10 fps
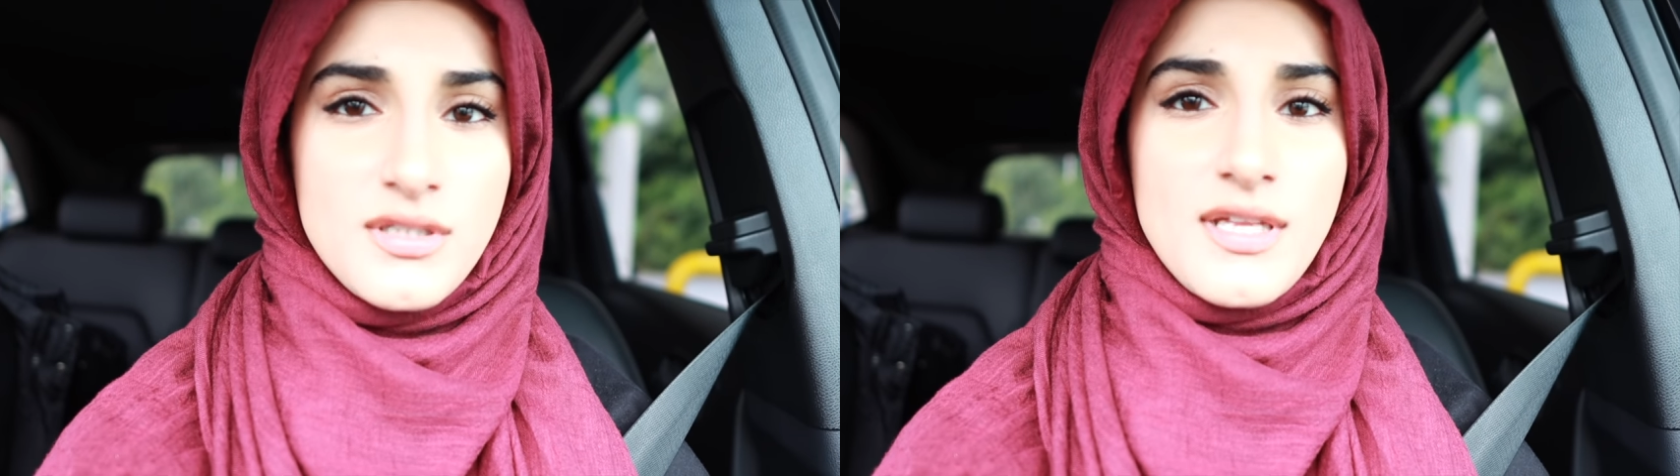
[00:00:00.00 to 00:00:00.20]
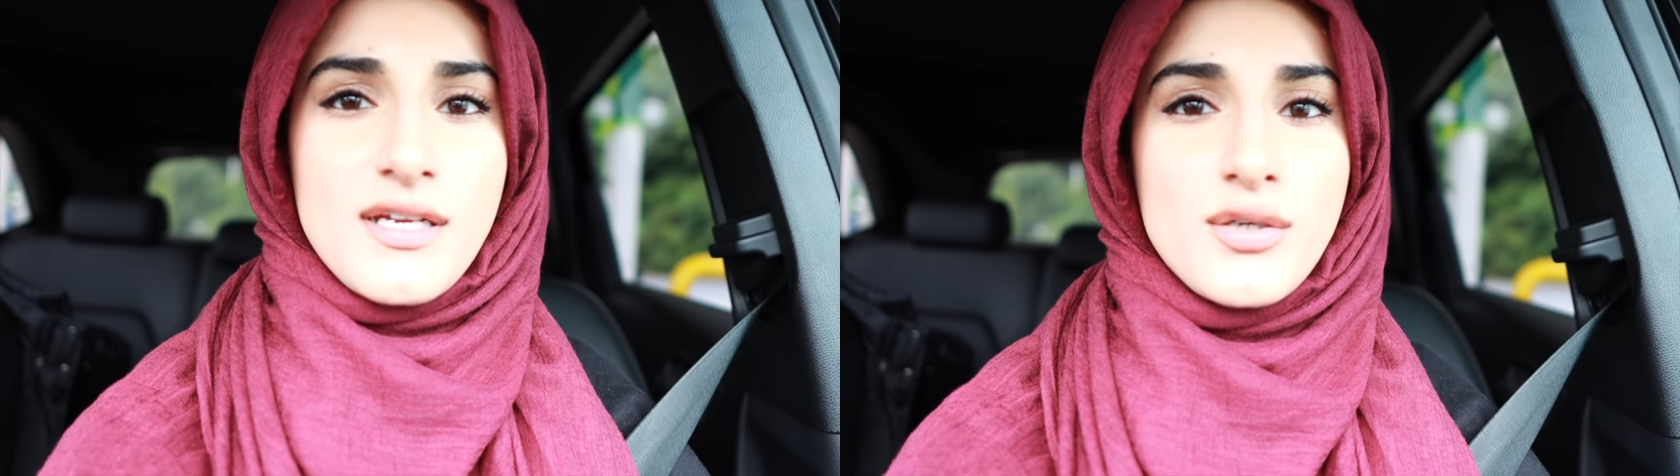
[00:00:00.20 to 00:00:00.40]

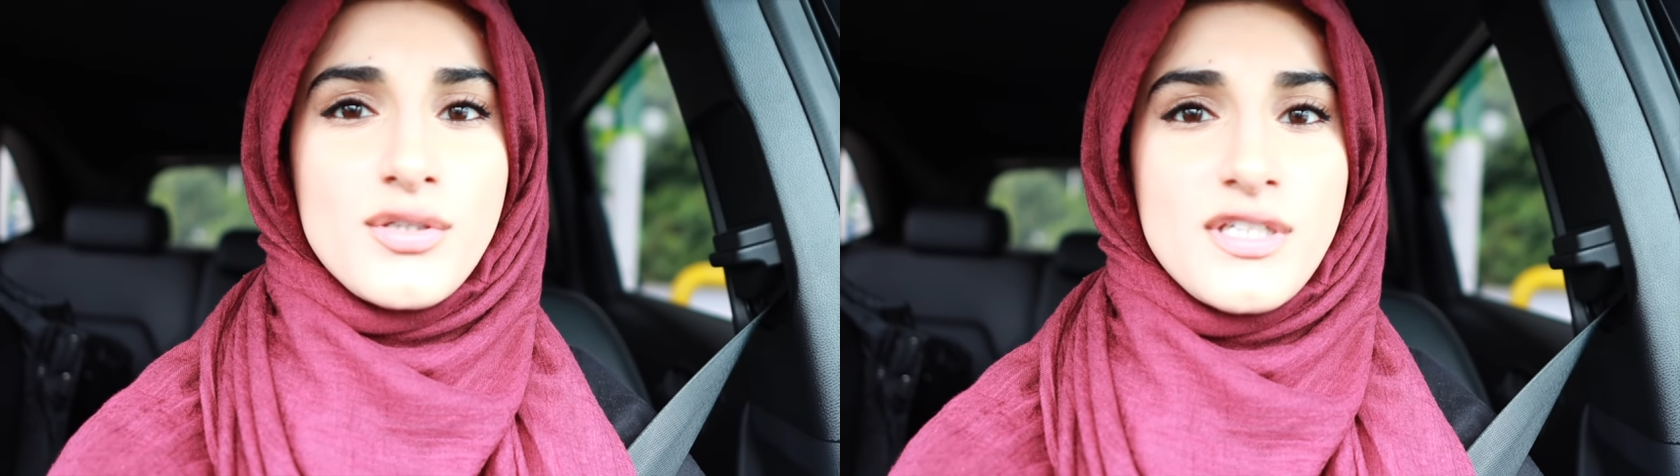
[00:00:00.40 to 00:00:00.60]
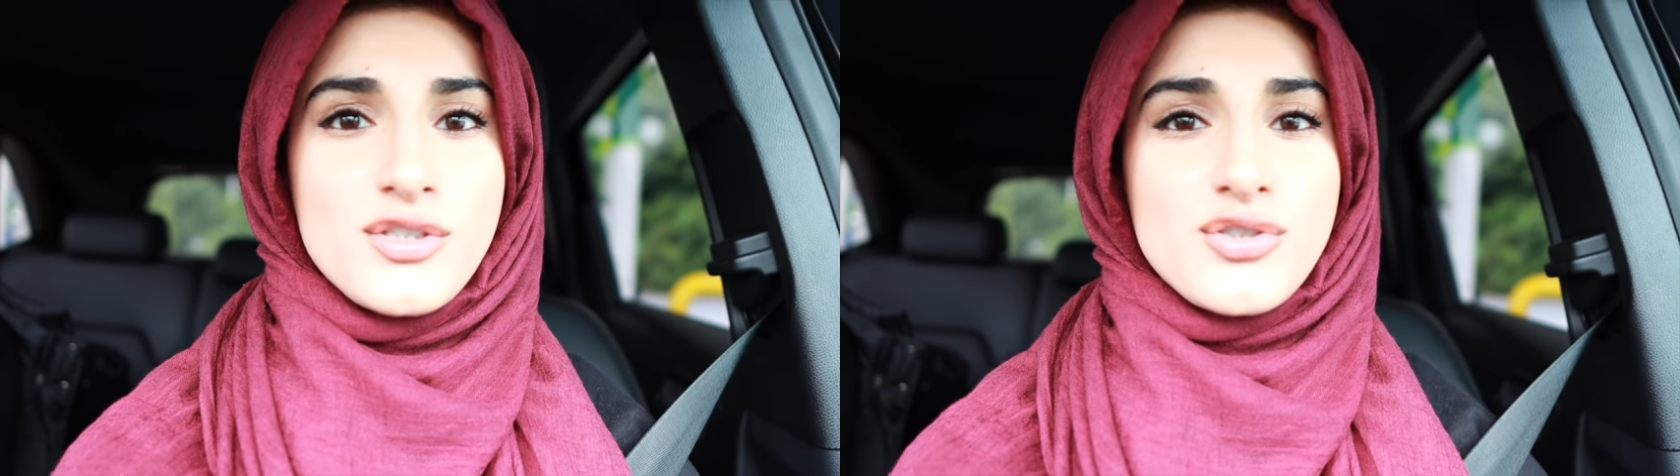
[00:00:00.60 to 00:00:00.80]
like
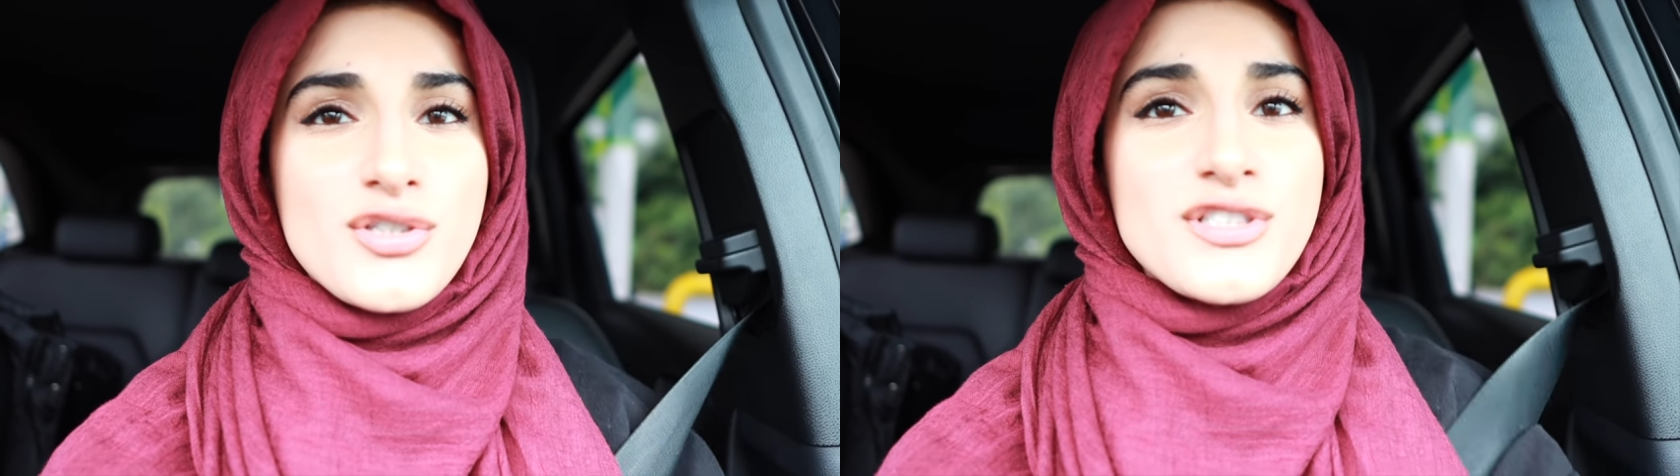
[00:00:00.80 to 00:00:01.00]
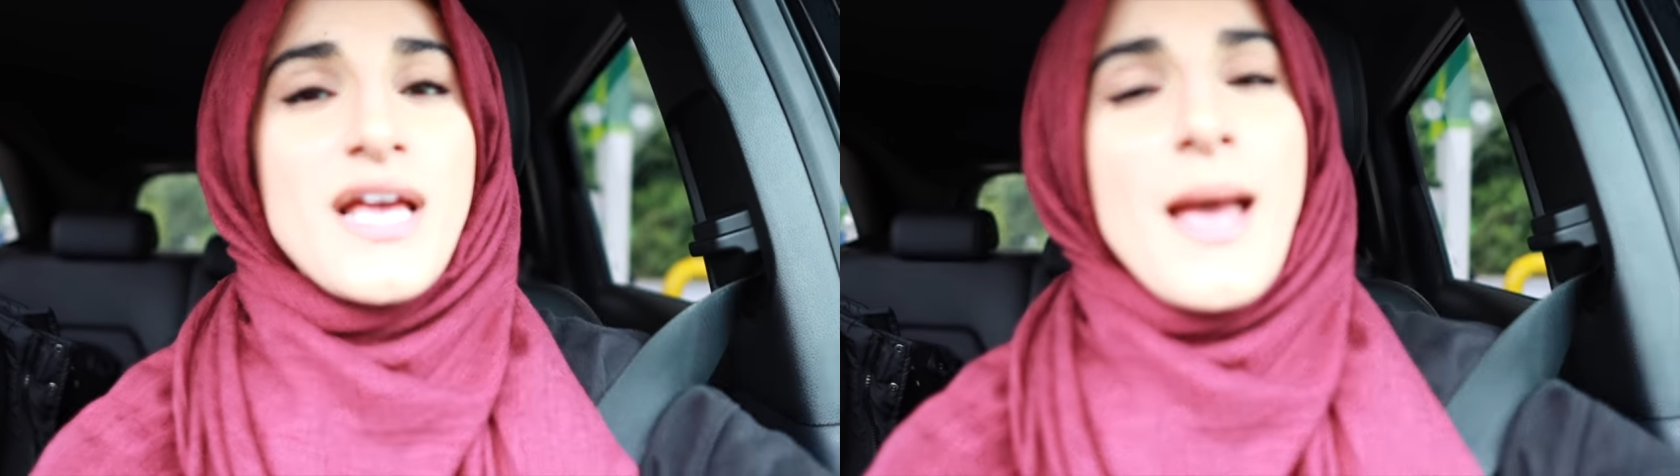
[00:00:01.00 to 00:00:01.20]
hoodie and
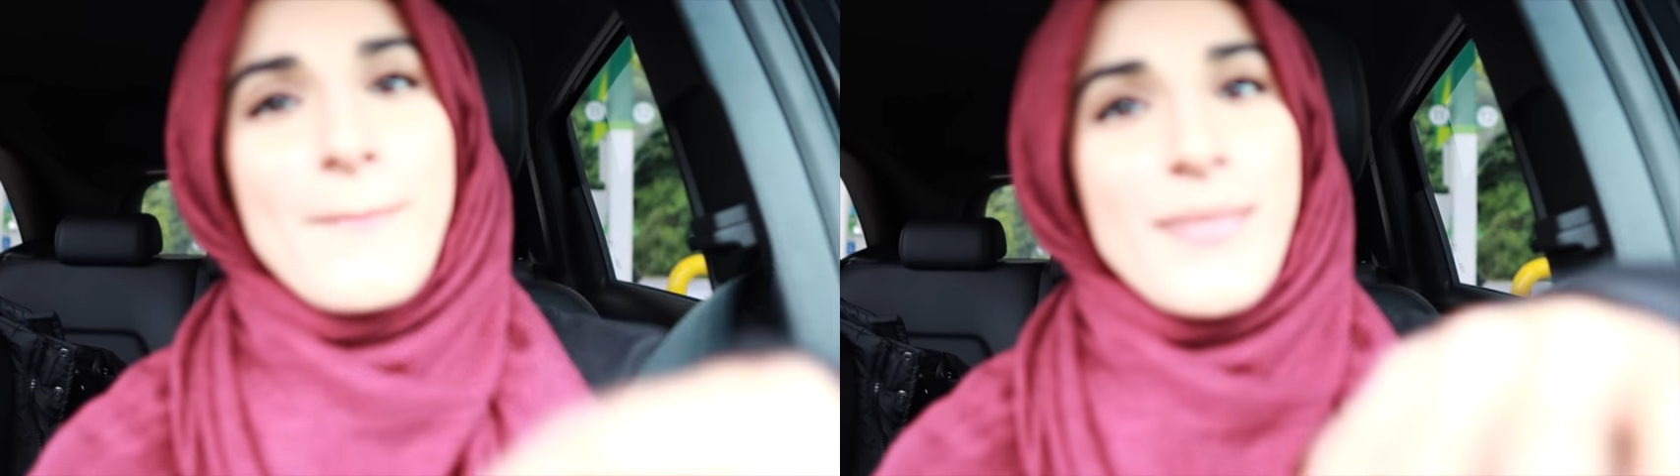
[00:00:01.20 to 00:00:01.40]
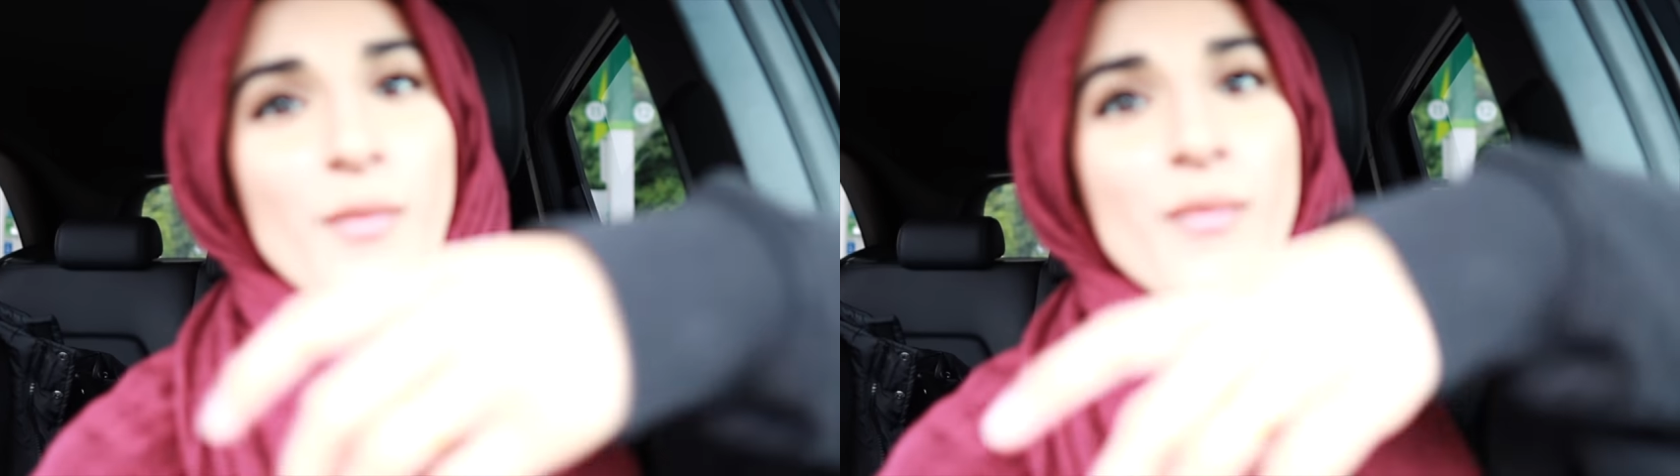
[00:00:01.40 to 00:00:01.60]
joggers,
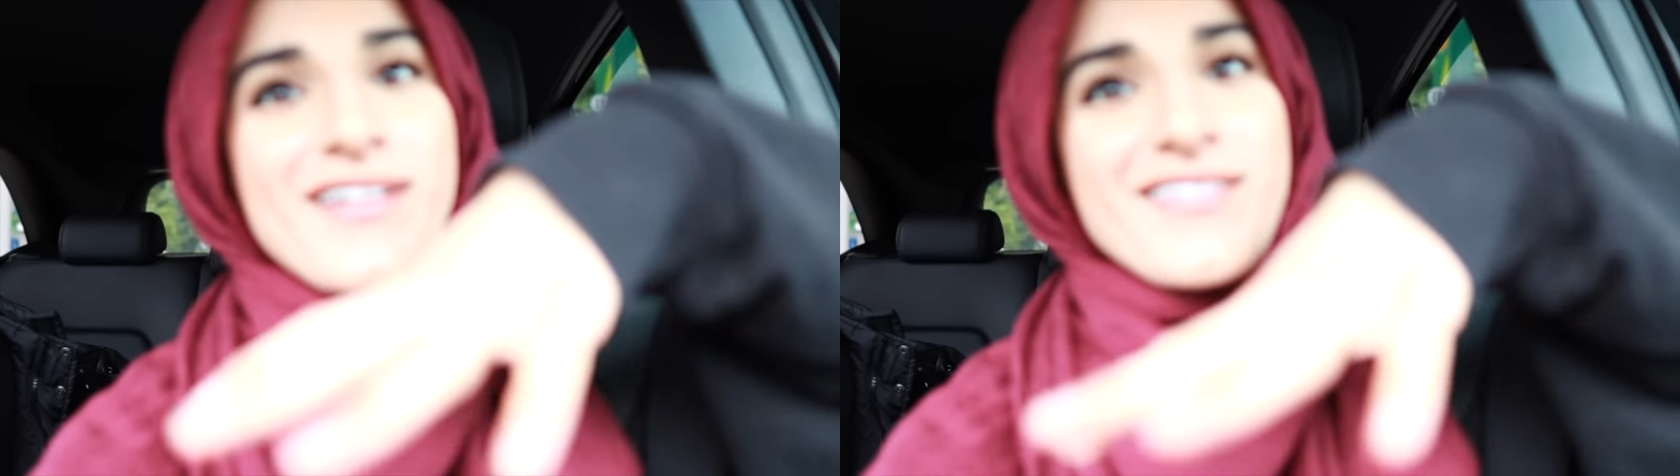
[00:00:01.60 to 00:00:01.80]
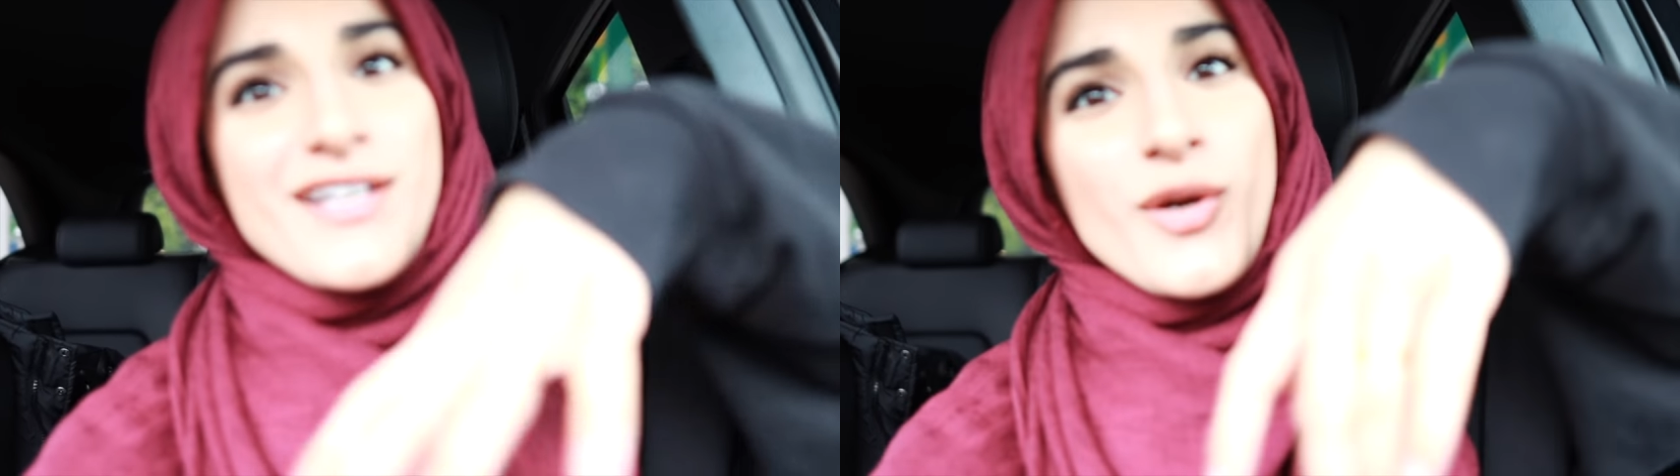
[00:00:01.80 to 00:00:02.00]
but I'm wearing